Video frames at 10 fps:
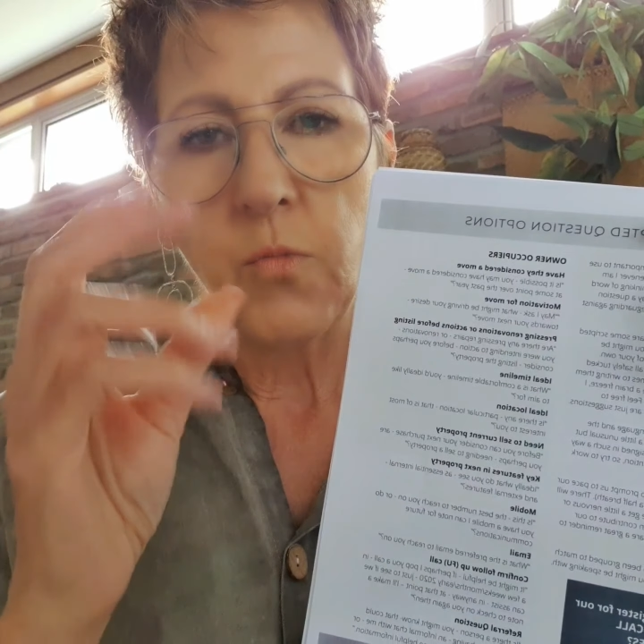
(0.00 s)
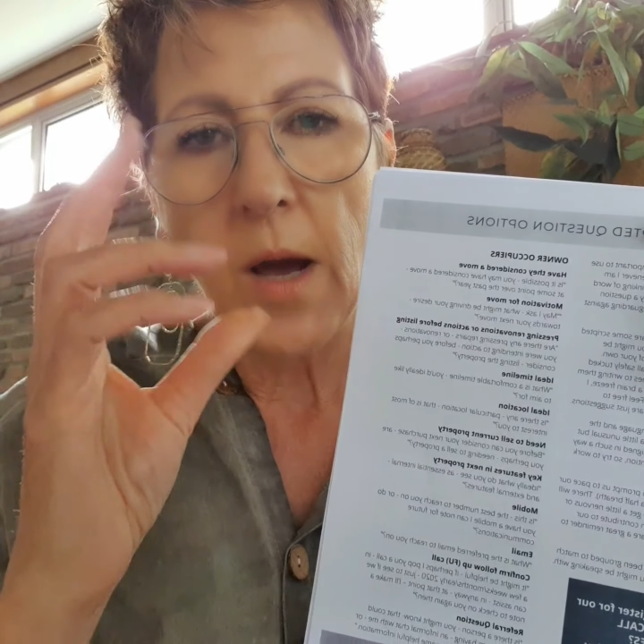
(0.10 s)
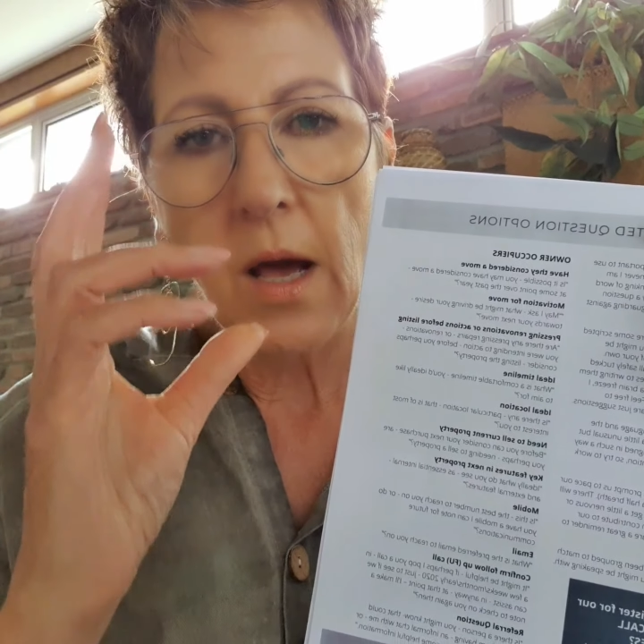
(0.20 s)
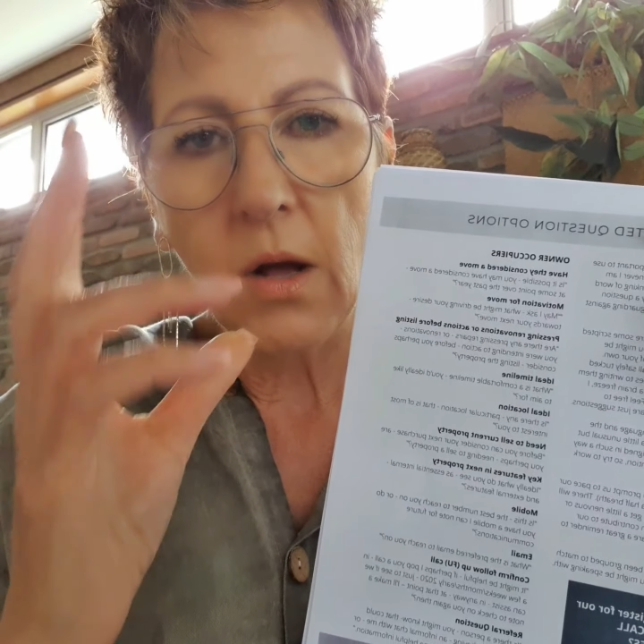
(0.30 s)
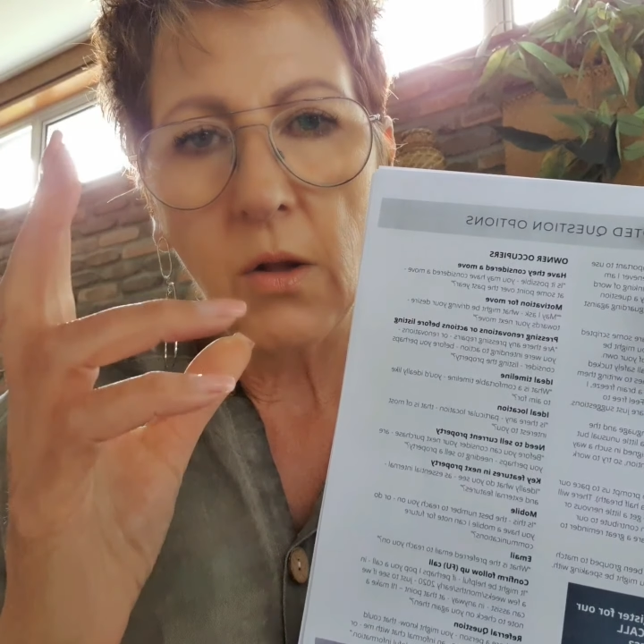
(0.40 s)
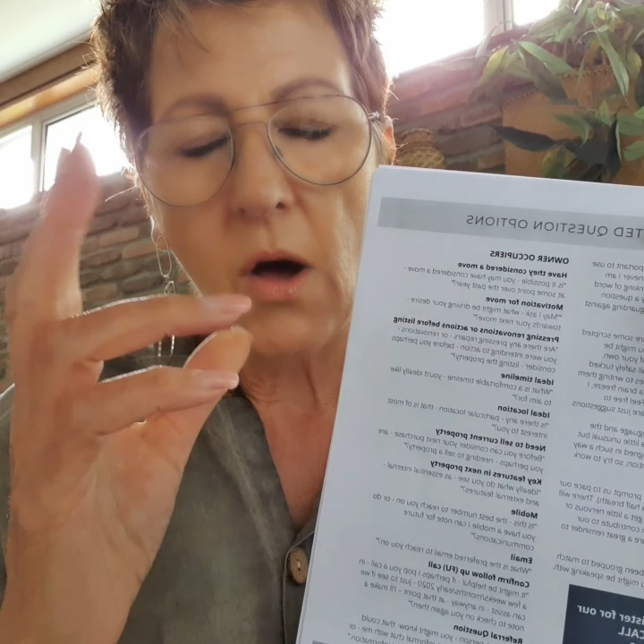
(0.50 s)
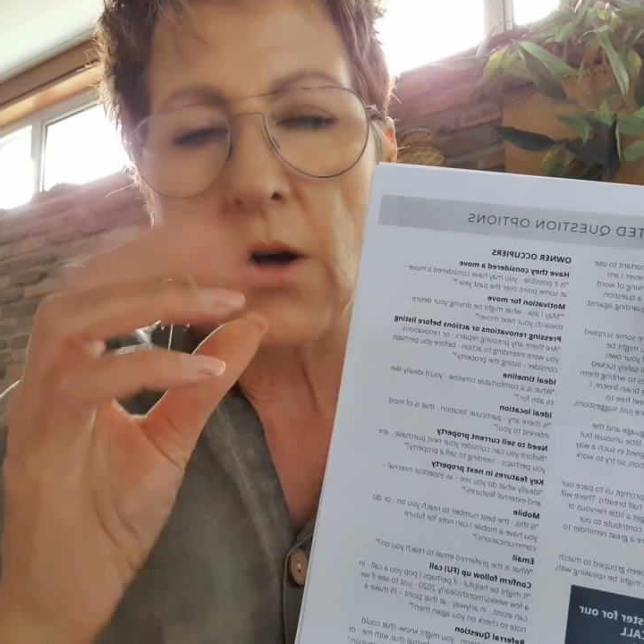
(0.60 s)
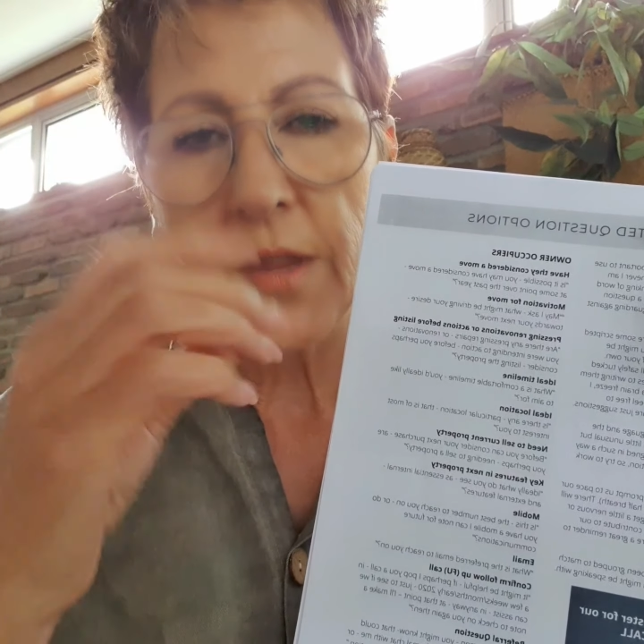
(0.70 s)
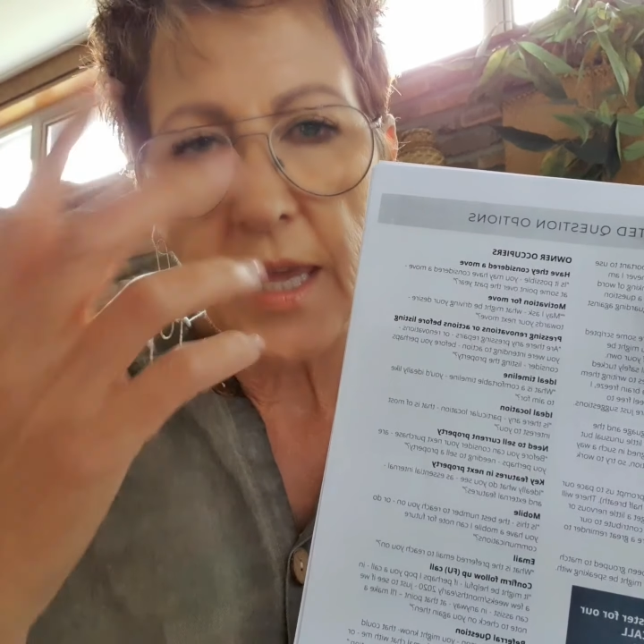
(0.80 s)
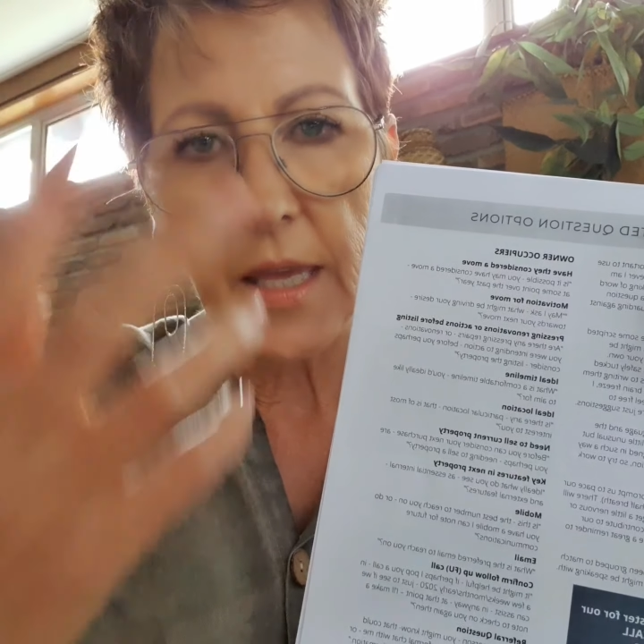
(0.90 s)
well
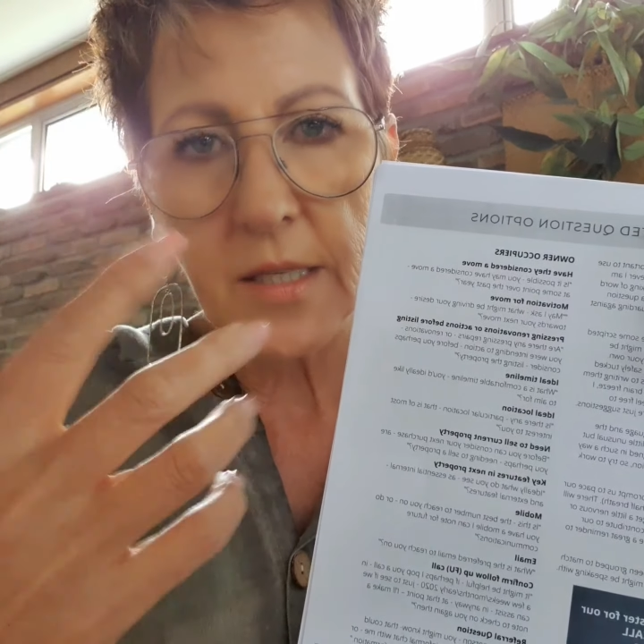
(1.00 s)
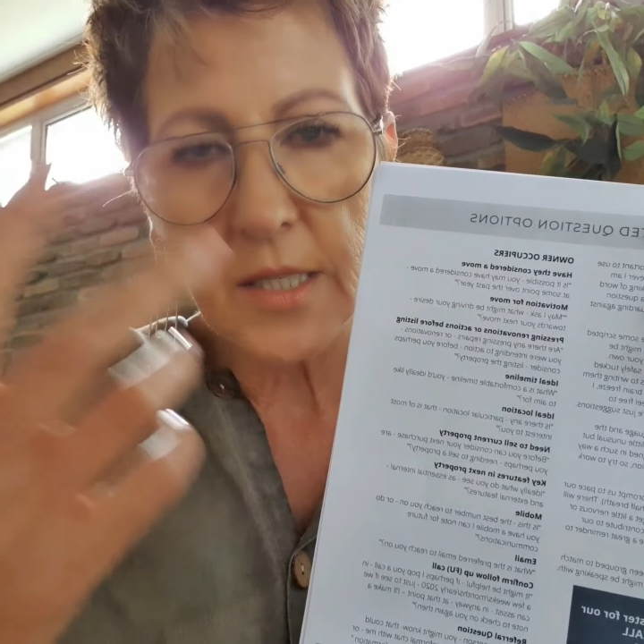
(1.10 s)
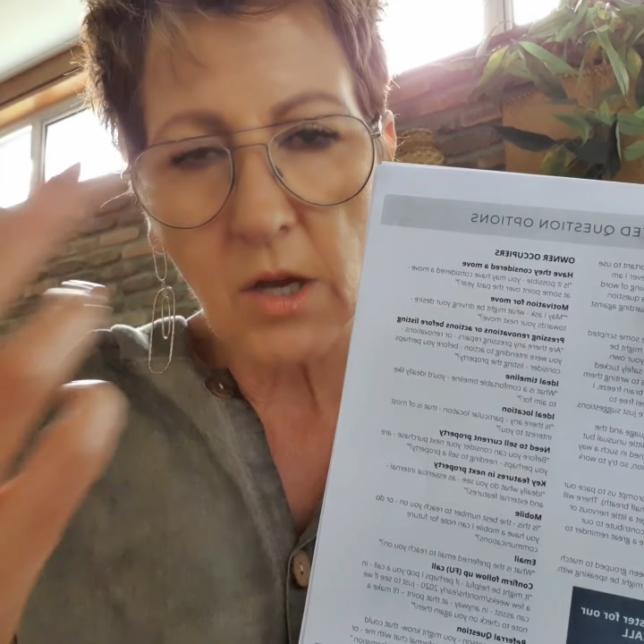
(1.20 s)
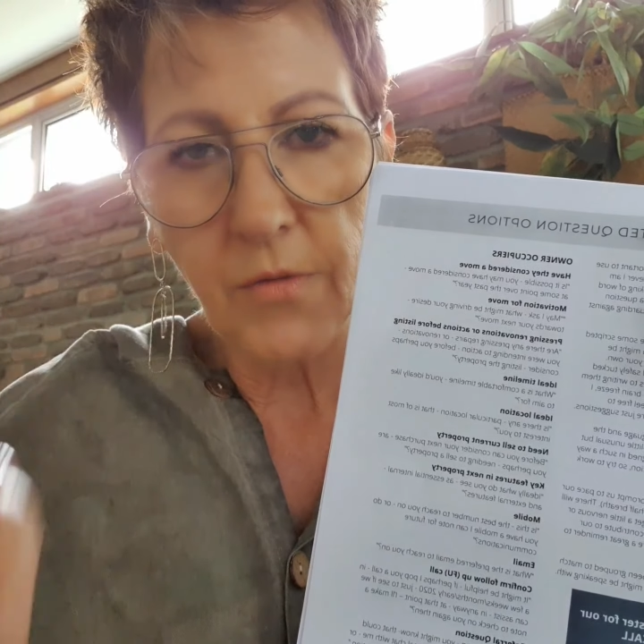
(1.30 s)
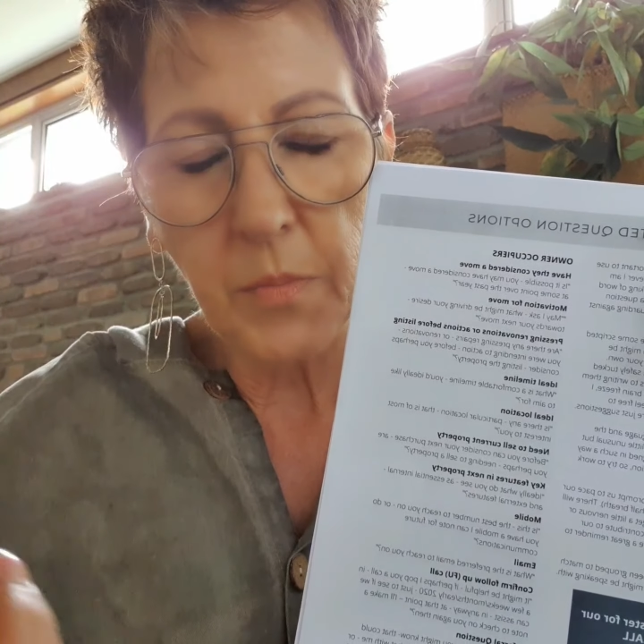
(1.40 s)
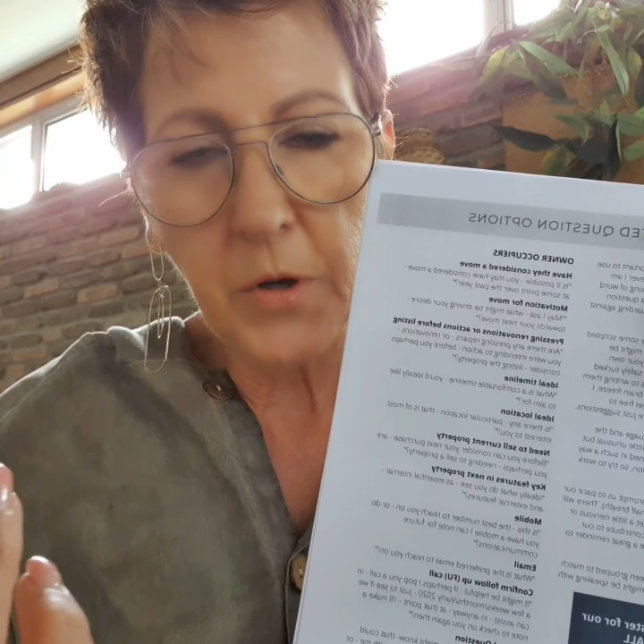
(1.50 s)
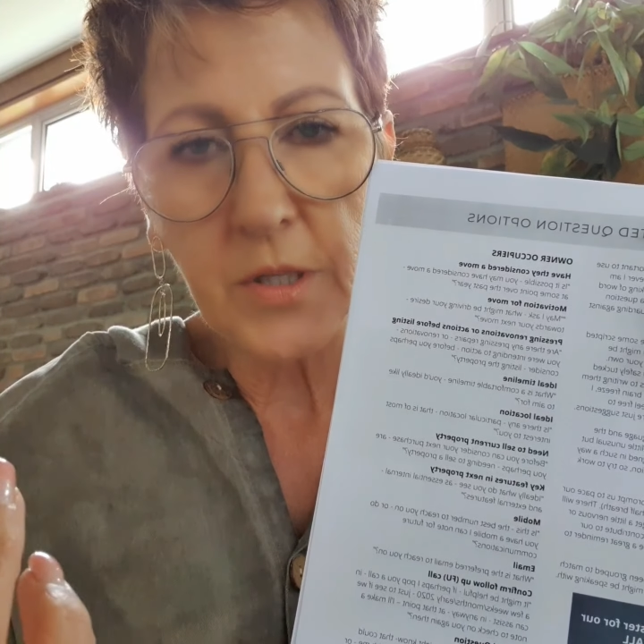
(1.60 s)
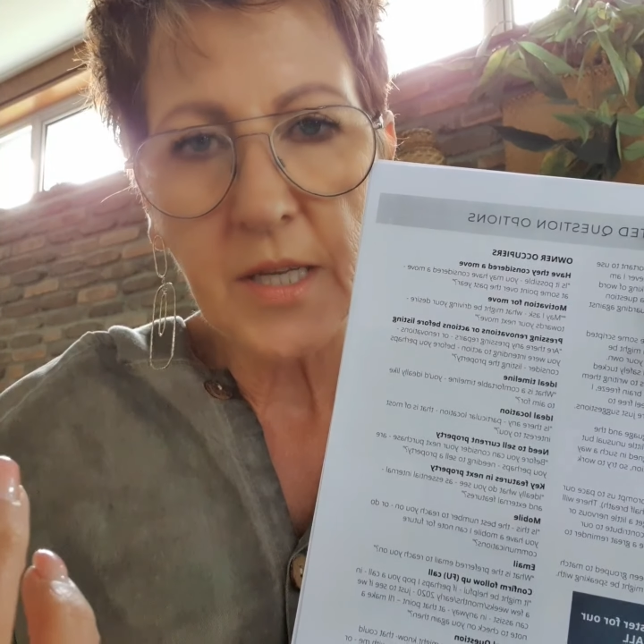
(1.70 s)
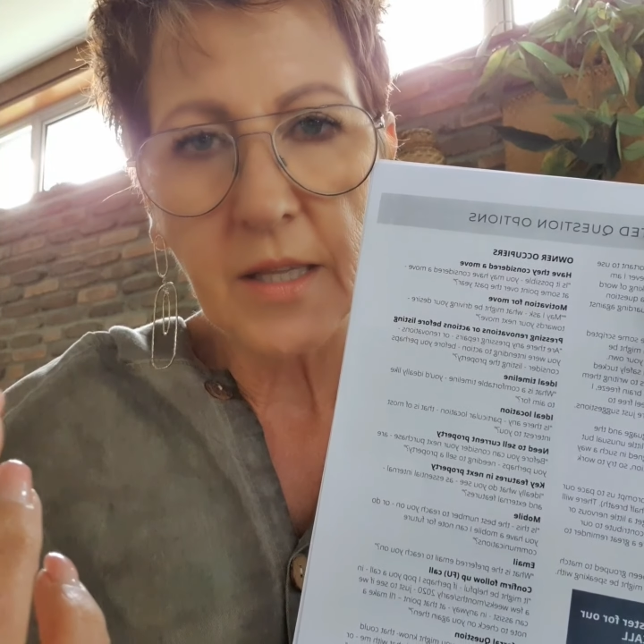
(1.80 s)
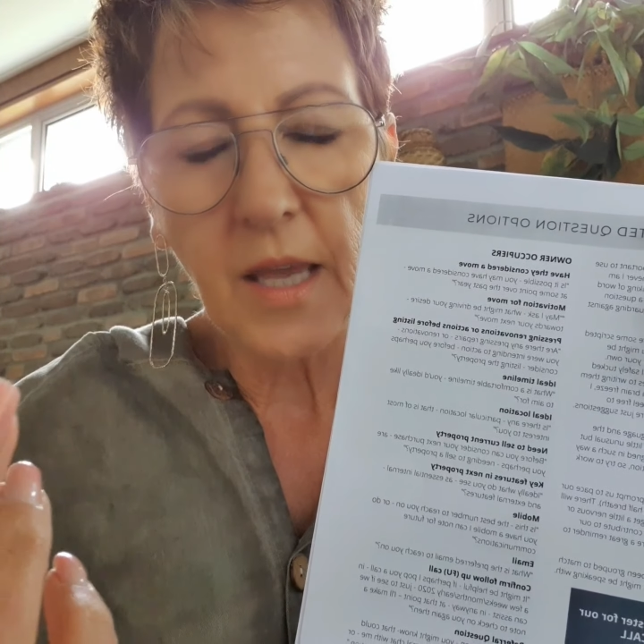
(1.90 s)
on the ears of the
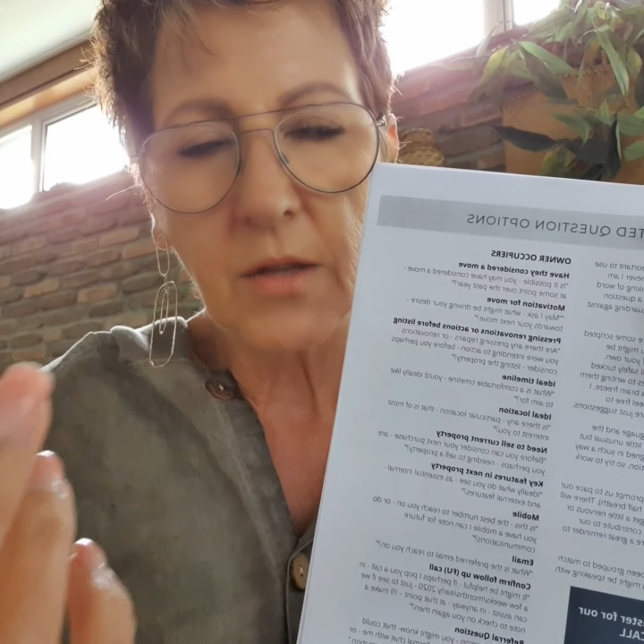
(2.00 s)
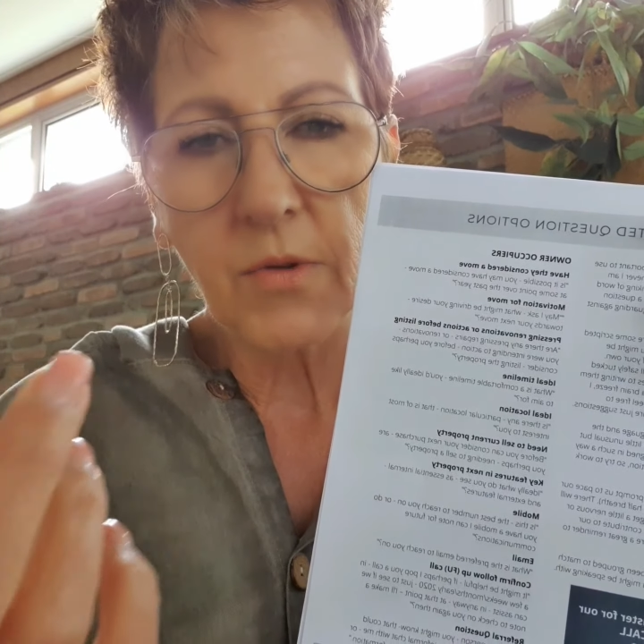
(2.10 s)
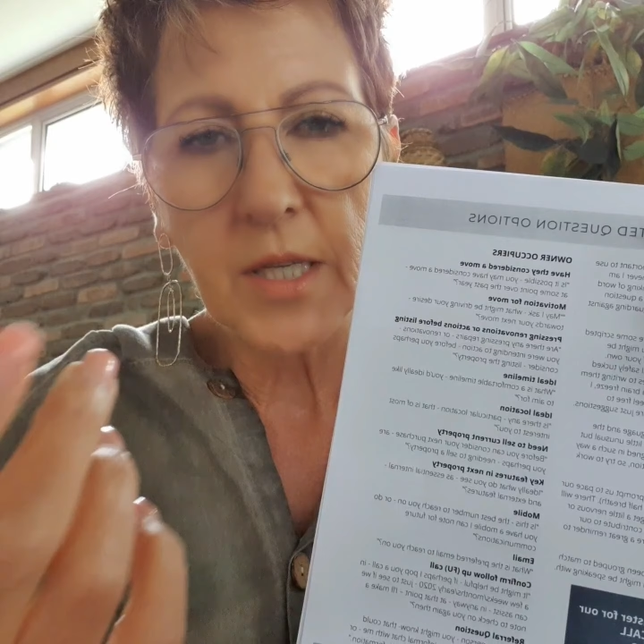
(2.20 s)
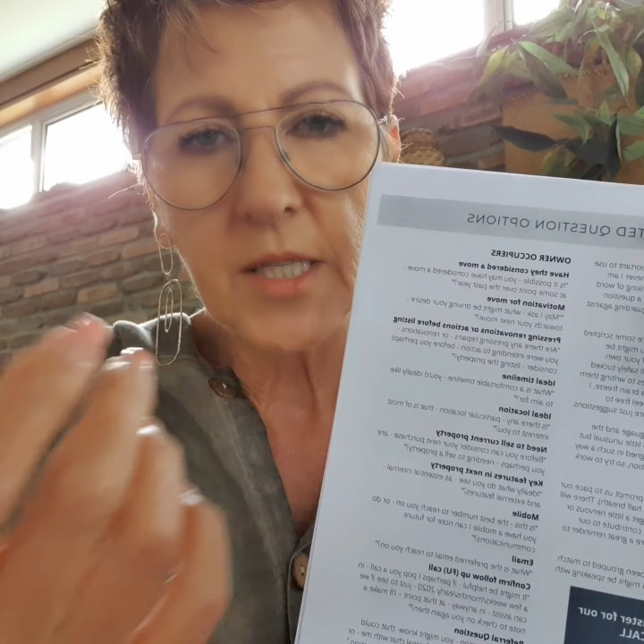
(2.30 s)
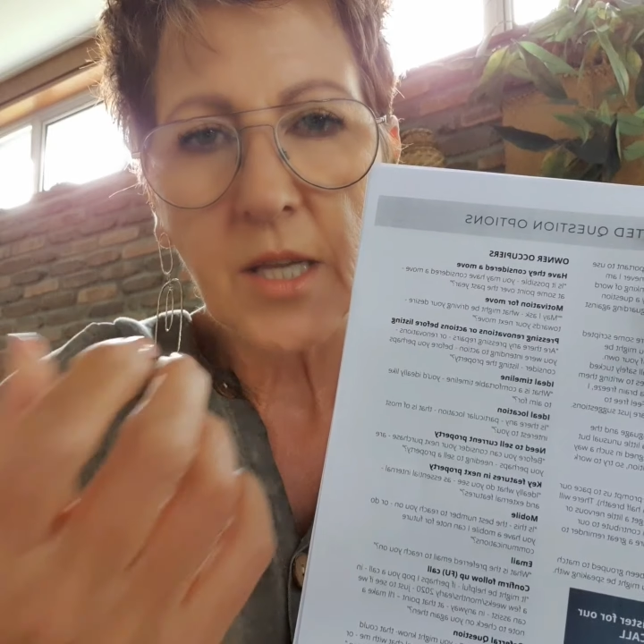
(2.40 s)
person at the other end,